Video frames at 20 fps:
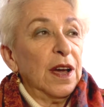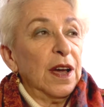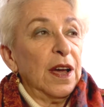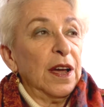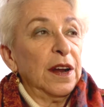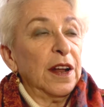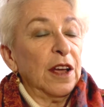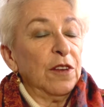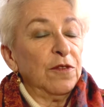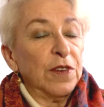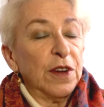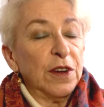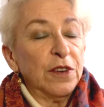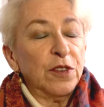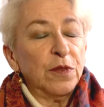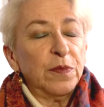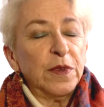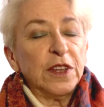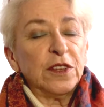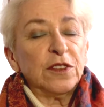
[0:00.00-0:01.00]
And I
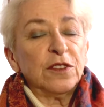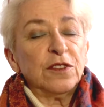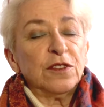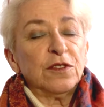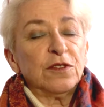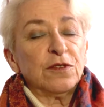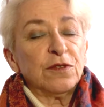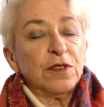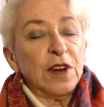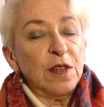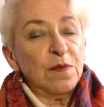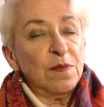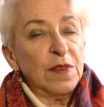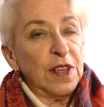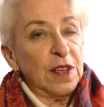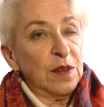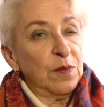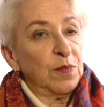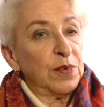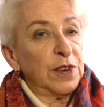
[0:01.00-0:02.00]
found him
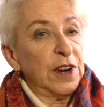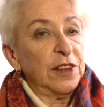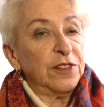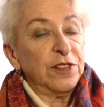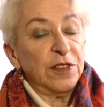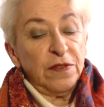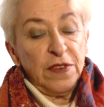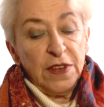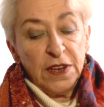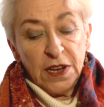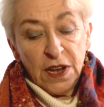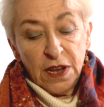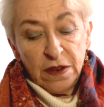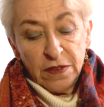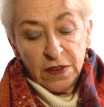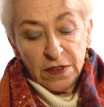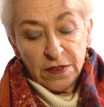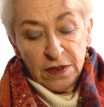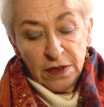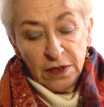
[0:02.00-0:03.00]
extremely impressive. He
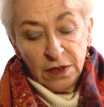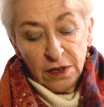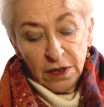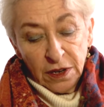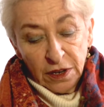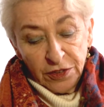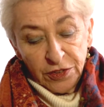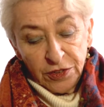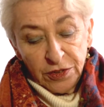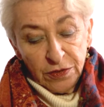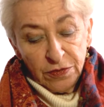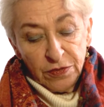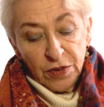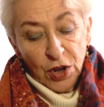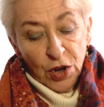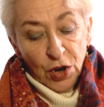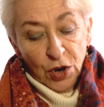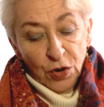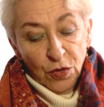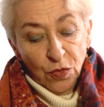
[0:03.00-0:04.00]
gave us lots of
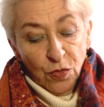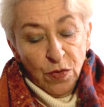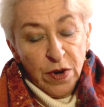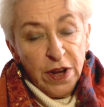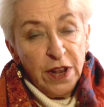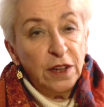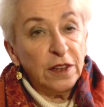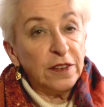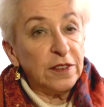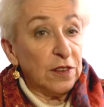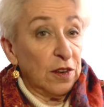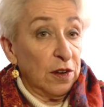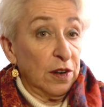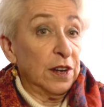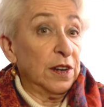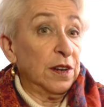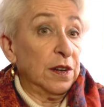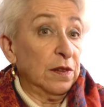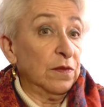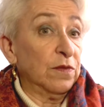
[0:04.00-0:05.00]
real
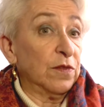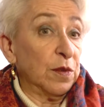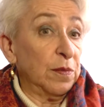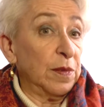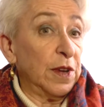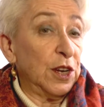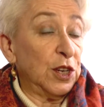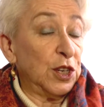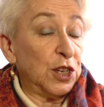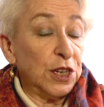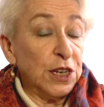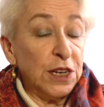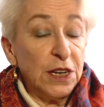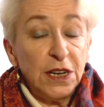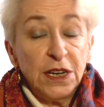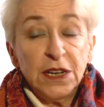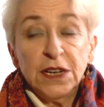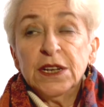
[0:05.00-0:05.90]
solid information.